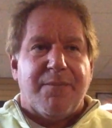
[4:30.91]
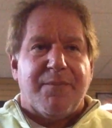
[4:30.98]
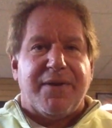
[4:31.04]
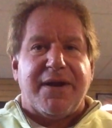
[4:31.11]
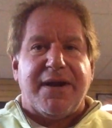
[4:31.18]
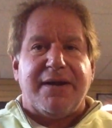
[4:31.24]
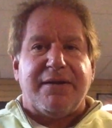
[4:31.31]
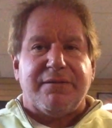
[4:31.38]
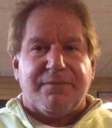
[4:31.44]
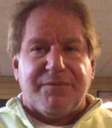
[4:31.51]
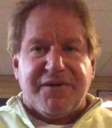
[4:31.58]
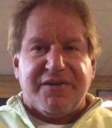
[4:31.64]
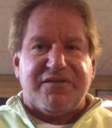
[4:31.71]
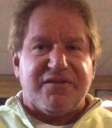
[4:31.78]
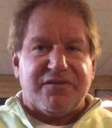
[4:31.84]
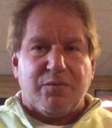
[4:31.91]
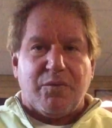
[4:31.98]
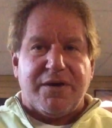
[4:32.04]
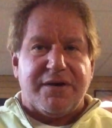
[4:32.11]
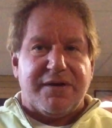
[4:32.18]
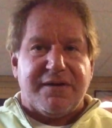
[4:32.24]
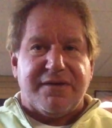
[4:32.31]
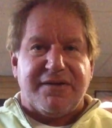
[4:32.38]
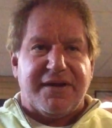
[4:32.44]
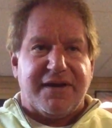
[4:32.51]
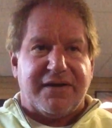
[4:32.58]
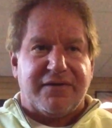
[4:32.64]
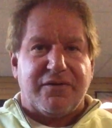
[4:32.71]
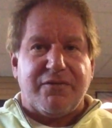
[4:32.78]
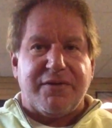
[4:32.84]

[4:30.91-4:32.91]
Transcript: But I this is one of the things.